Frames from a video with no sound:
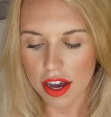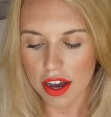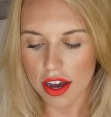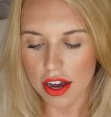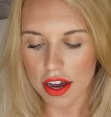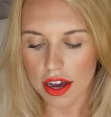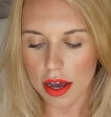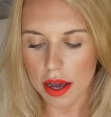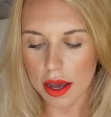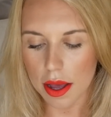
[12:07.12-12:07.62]

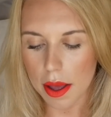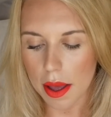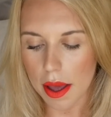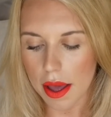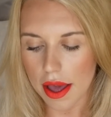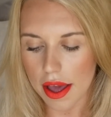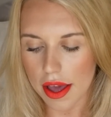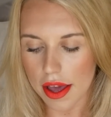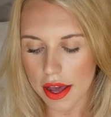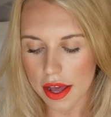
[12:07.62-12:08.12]
are
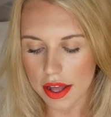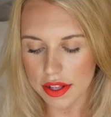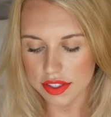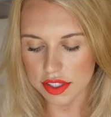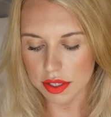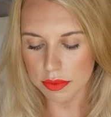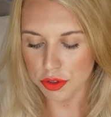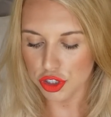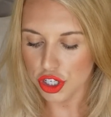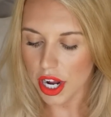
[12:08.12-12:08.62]
uh,
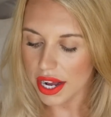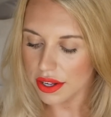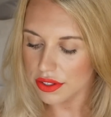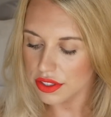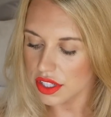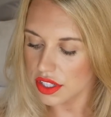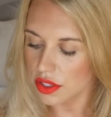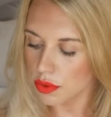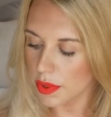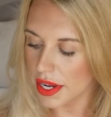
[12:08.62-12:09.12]
some
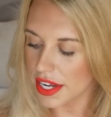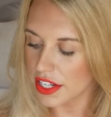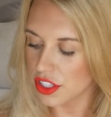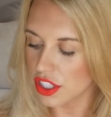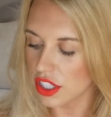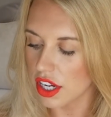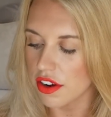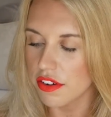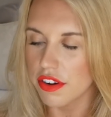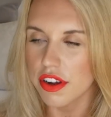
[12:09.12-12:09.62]
trousers
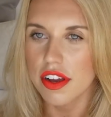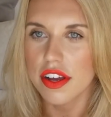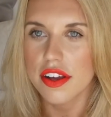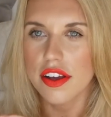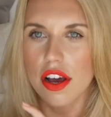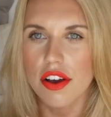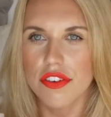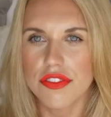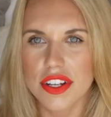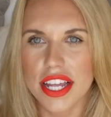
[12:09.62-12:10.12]
which are
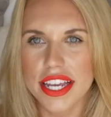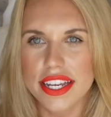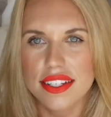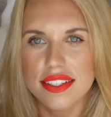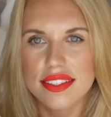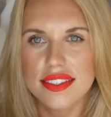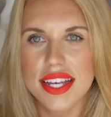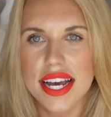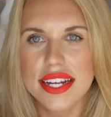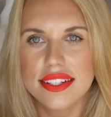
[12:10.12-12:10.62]
a, of like a
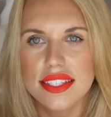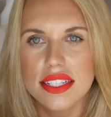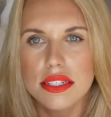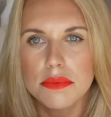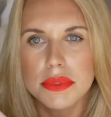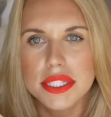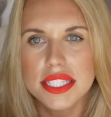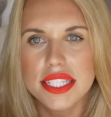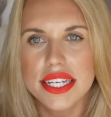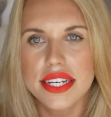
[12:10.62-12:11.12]

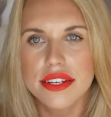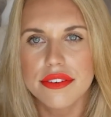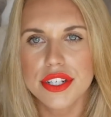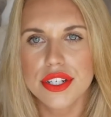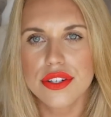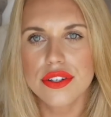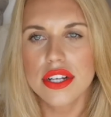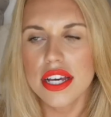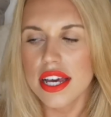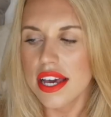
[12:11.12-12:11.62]
satin
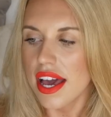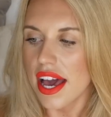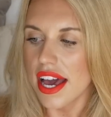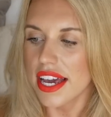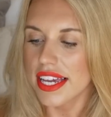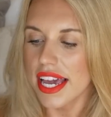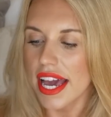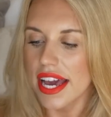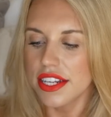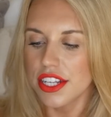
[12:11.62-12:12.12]
material,
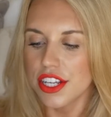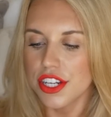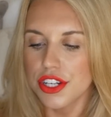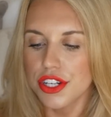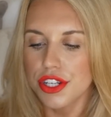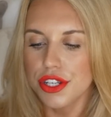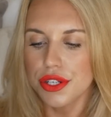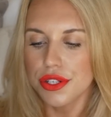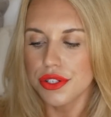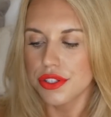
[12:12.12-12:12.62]
again a
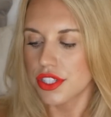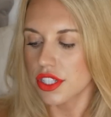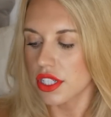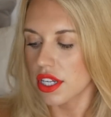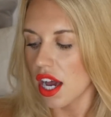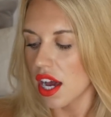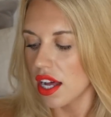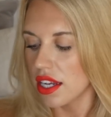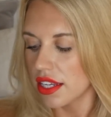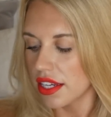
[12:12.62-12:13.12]
nude
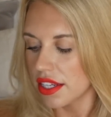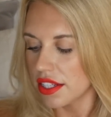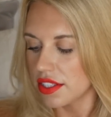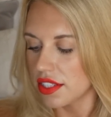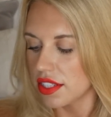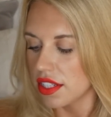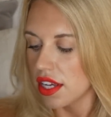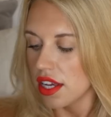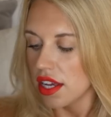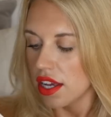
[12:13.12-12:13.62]

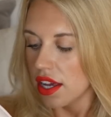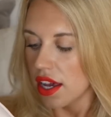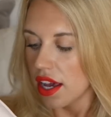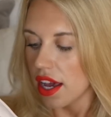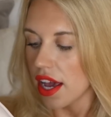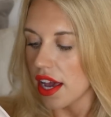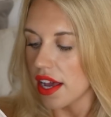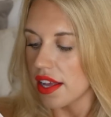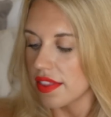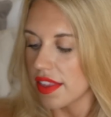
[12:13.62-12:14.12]
coloured
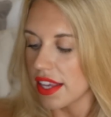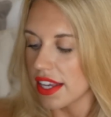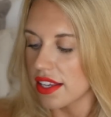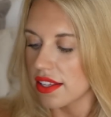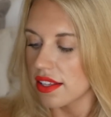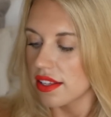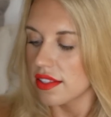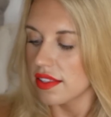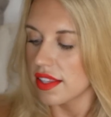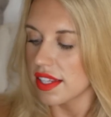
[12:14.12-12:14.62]
uh,
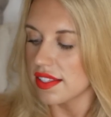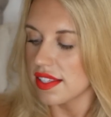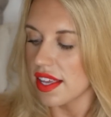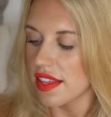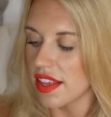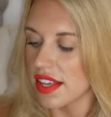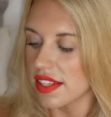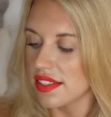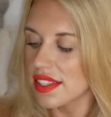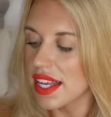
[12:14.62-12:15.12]
they, they say
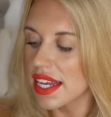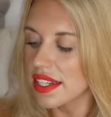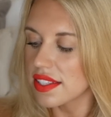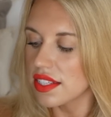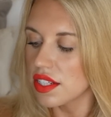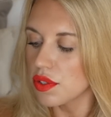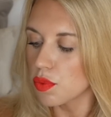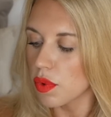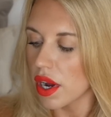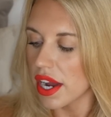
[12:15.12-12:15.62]
they're
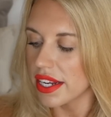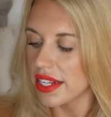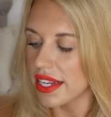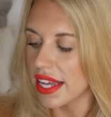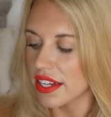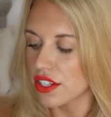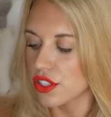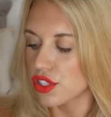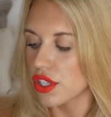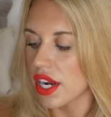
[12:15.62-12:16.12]
satin wide
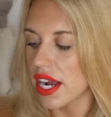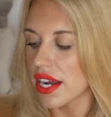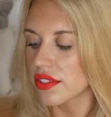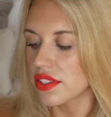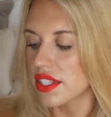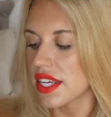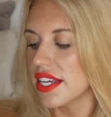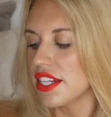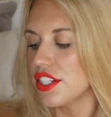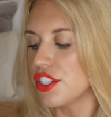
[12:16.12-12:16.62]
leg
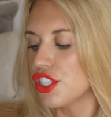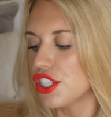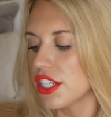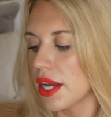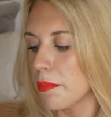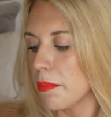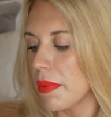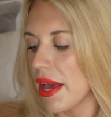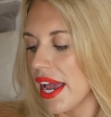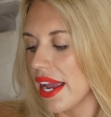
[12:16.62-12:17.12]
trouser in
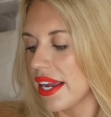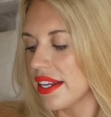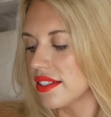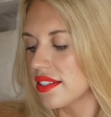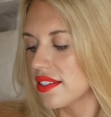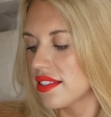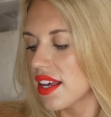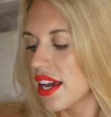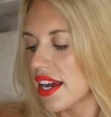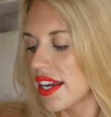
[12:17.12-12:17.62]
champagne,
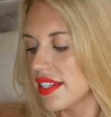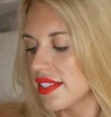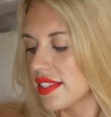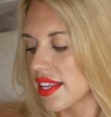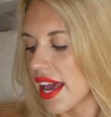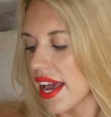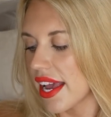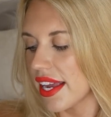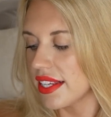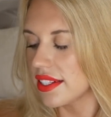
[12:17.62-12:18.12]
size
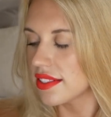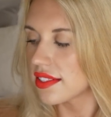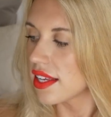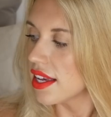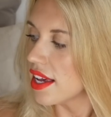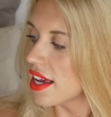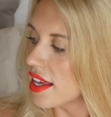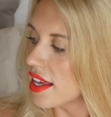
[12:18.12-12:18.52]
8.